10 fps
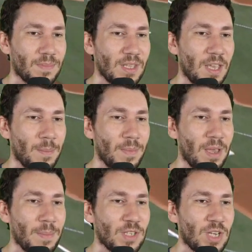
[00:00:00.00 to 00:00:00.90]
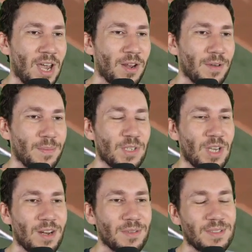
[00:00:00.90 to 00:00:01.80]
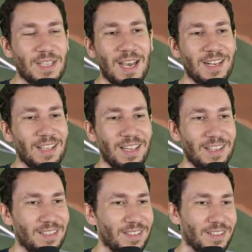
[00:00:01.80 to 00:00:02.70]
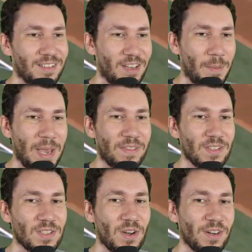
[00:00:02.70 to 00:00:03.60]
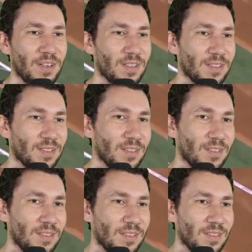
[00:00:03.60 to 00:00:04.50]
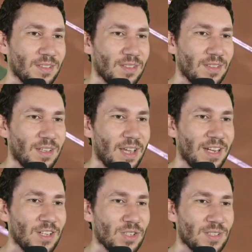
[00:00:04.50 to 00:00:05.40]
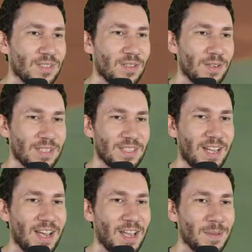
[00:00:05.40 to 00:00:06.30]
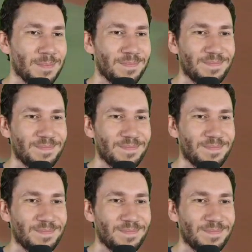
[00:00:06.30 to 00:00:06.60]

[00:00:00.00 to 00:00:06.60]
And and Machado Machado's gotta like come at this harder. And he just took his time.